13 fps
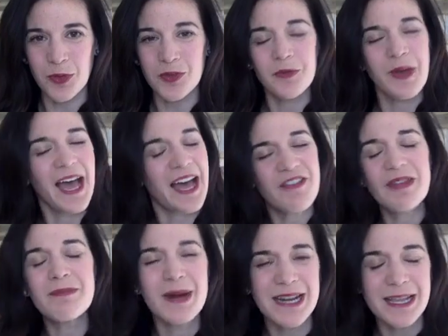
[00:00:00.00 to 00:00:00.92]
to have a
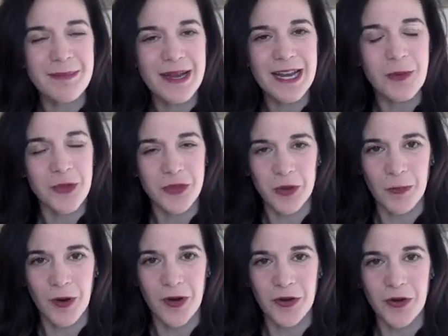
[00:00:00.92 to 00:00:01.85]
money meeting with your
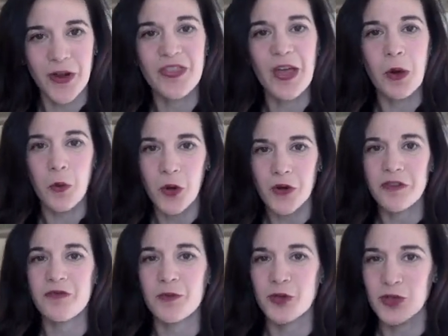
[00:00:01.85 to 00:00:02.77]
partner that works
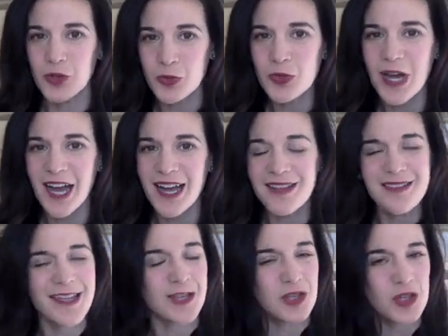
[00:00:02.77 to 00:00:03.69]
for you guys
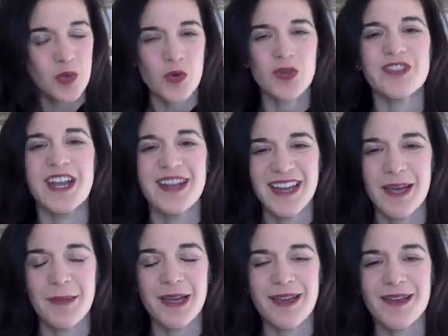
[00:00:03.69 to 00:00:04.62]
and your
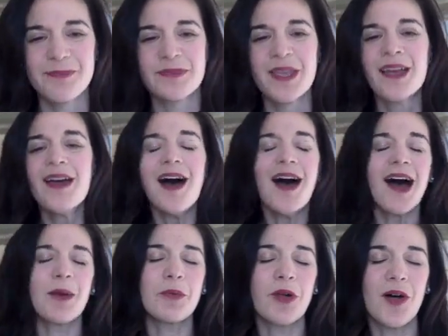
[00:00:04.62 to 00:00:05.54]
dynamic. I
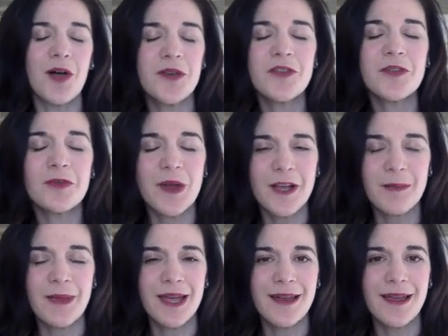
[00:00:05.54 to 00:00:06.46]
would also
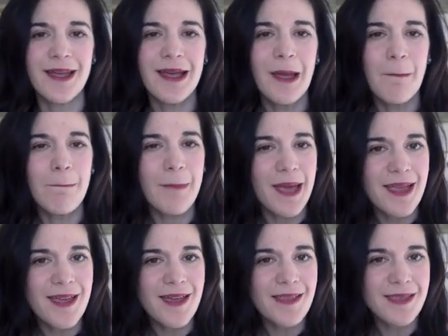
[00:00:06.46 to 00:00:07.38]
recommend
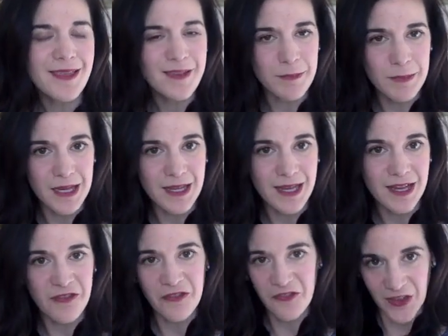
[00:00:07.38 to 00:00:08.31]
make this meeting
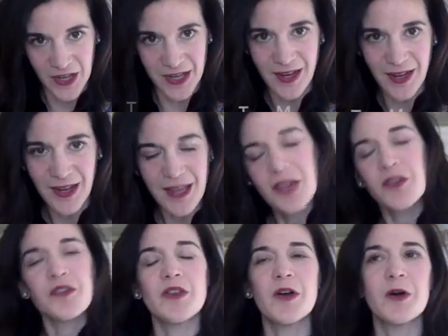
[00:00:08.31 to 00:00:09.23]
fun.
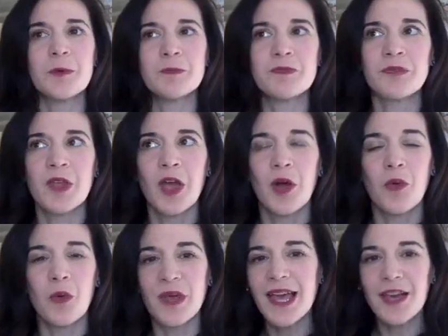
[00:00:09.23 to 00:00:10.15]
So
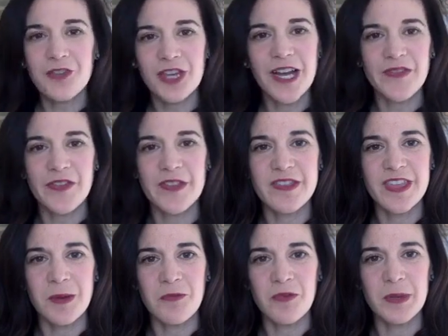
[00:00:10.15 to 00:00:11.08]
we actually got this
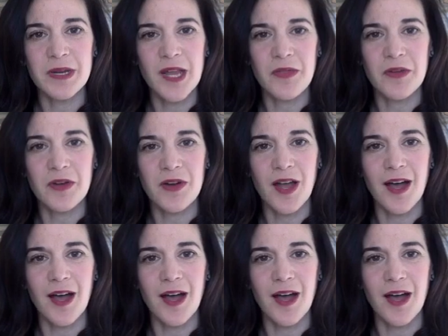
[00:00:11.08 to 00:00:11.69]
tip from another